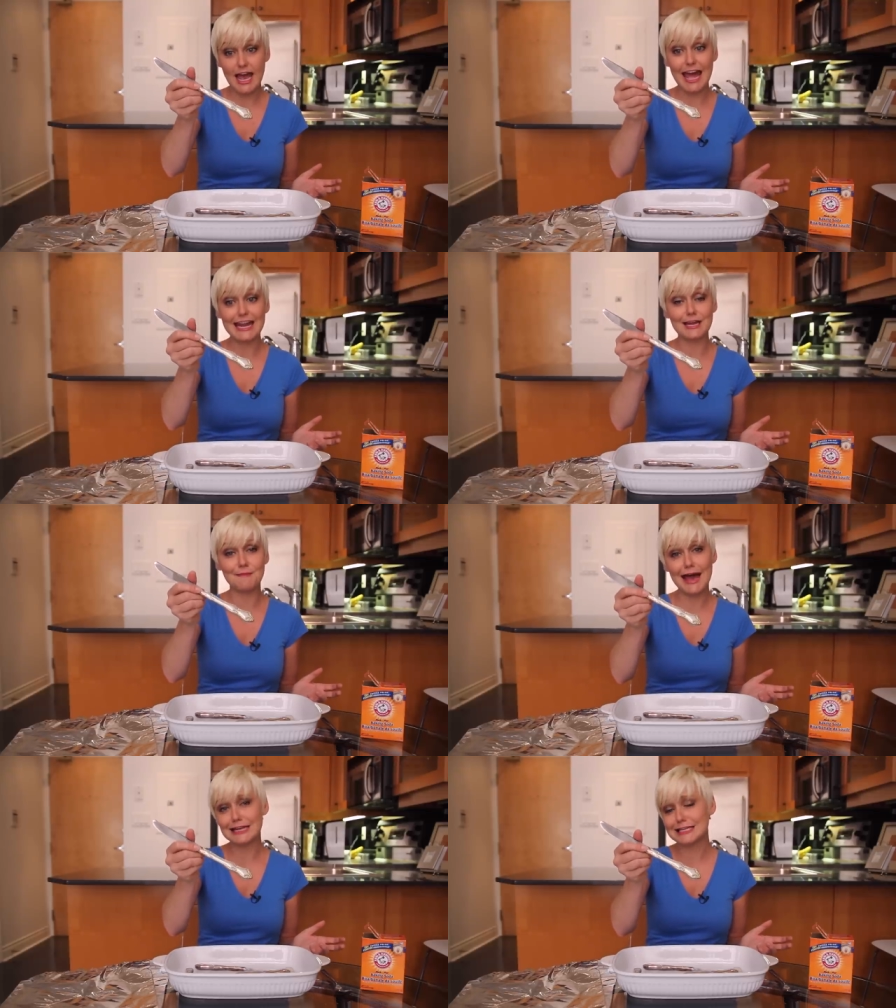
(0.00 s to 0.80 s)
And in a
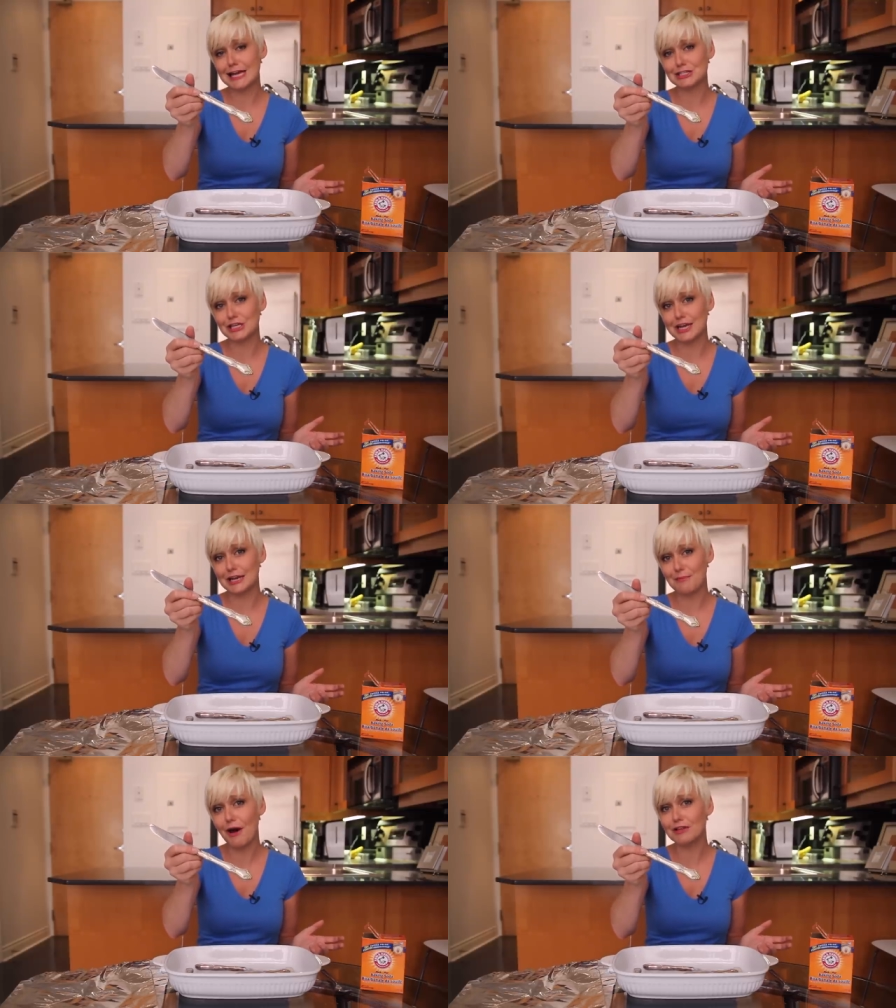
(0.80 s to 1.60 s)
mad dash to get
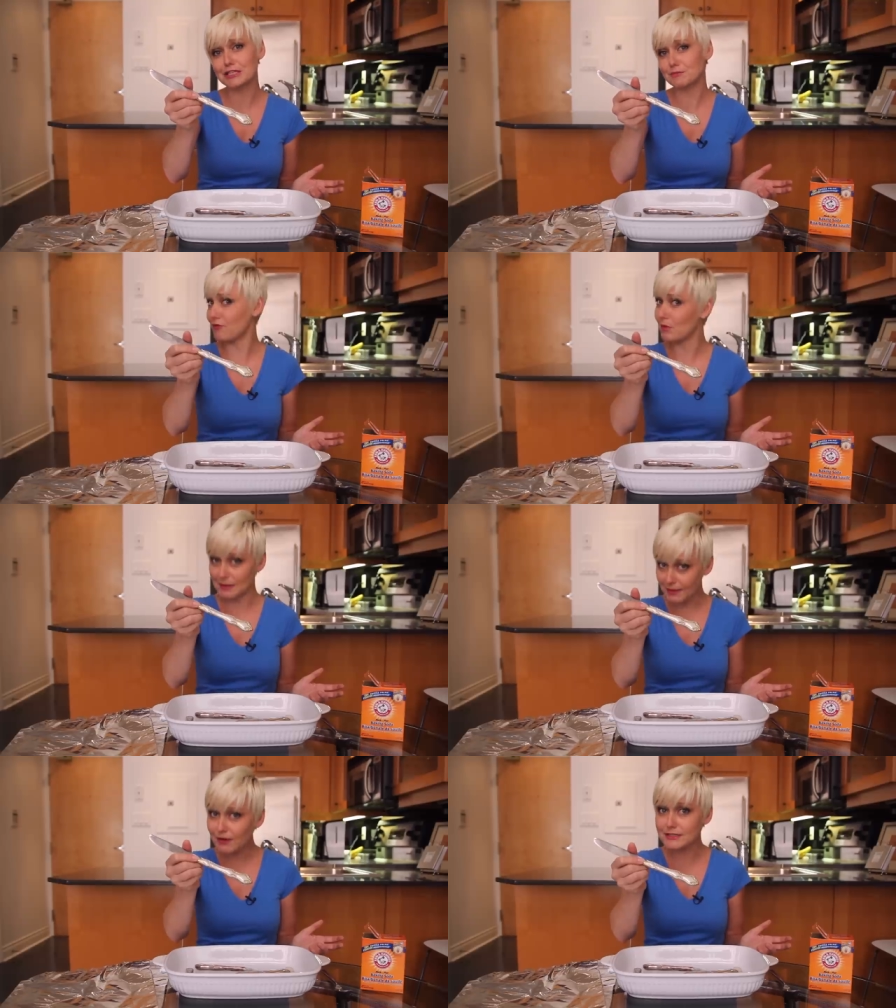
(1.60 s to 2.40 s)
it polished before my
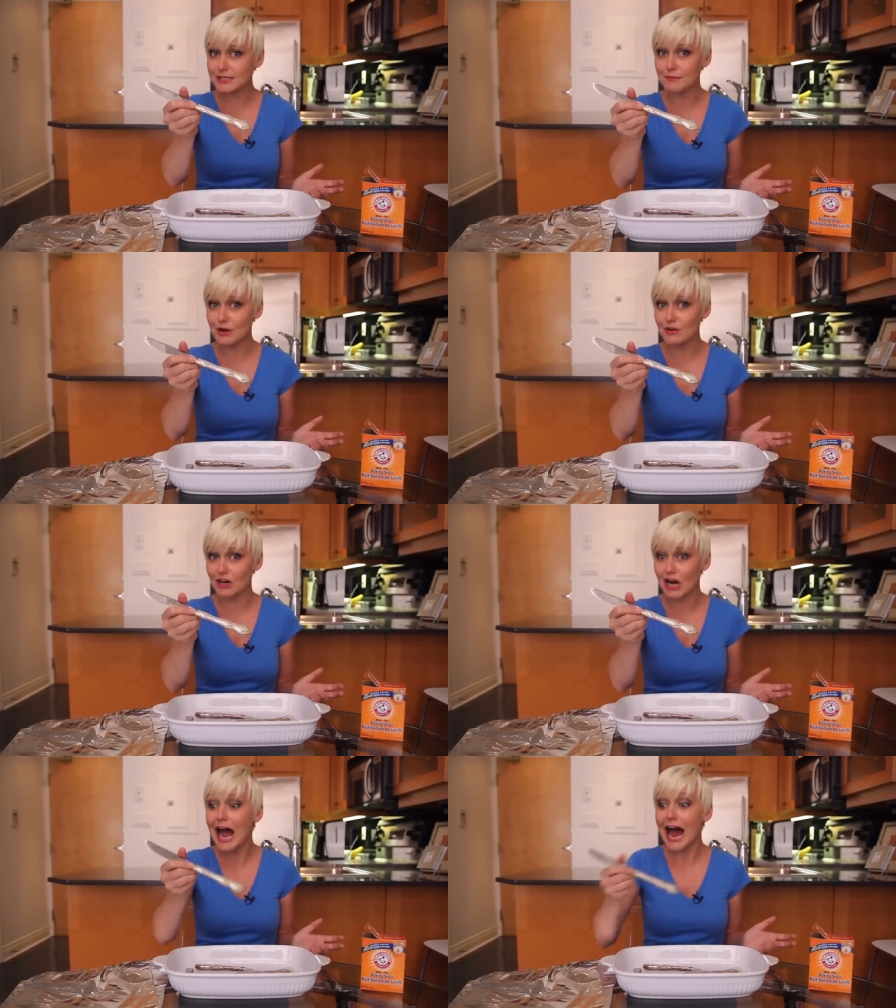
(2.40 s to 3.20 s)
parents come
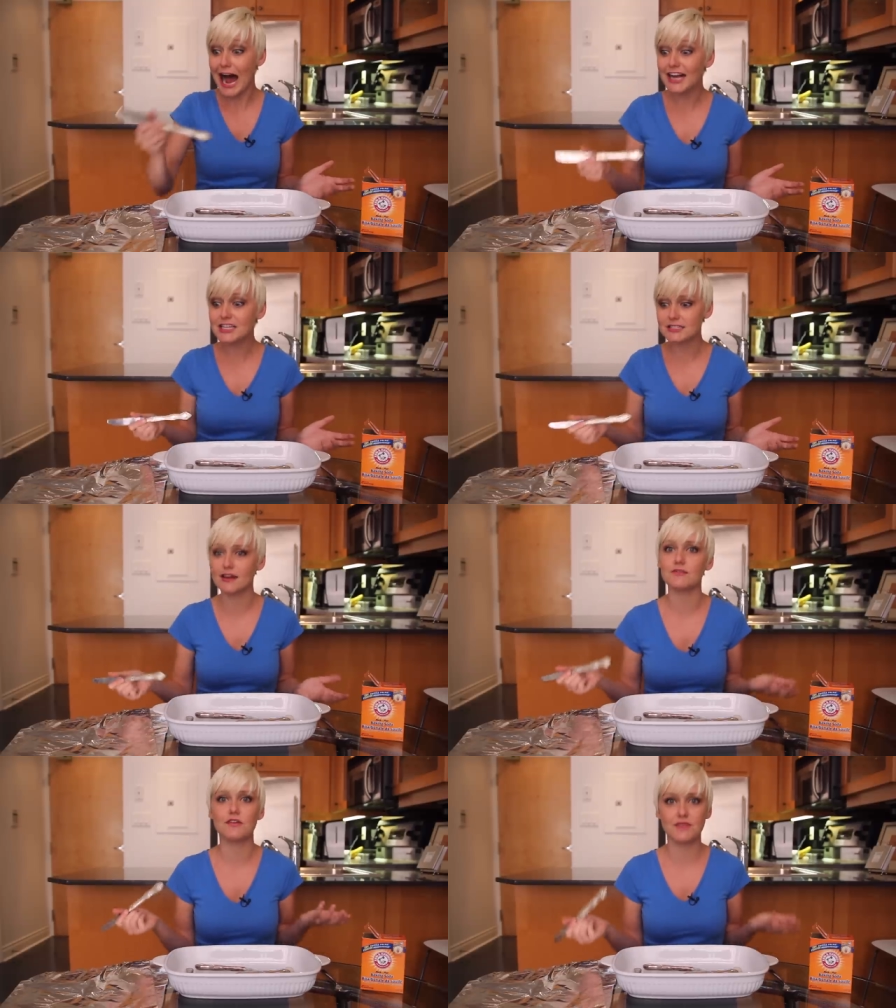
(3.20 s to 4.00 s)
over, I
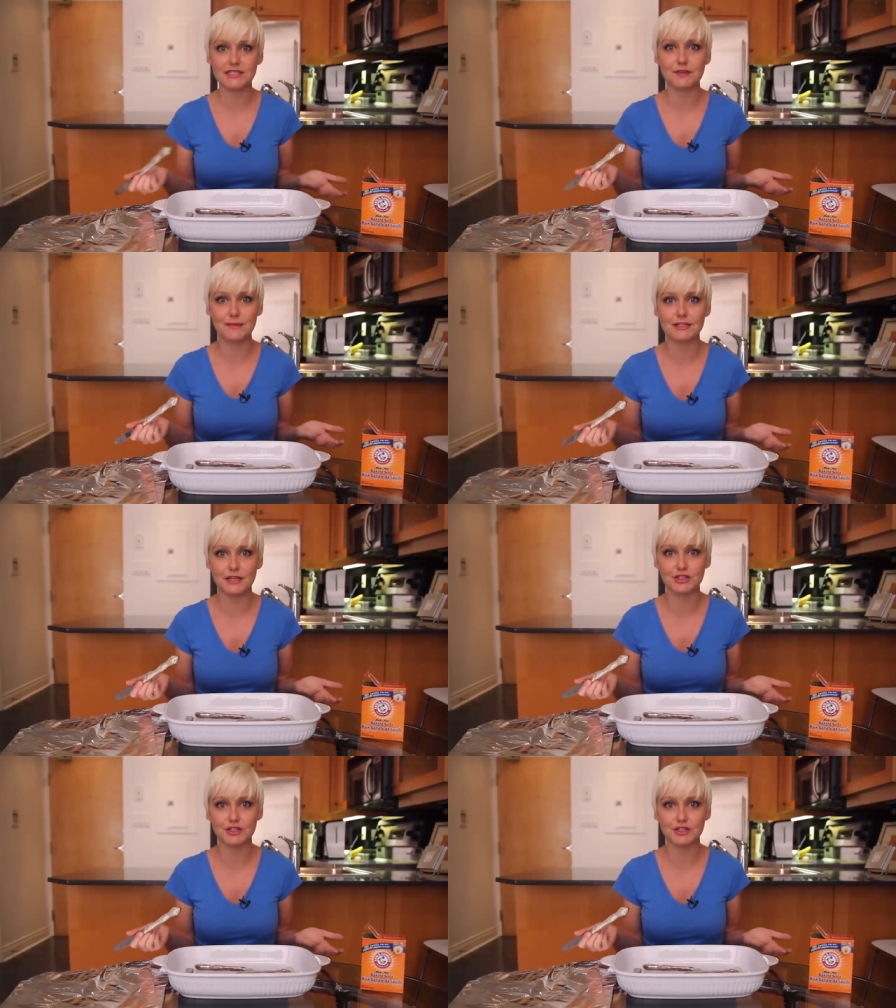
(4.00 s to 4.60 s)
discovered this amazing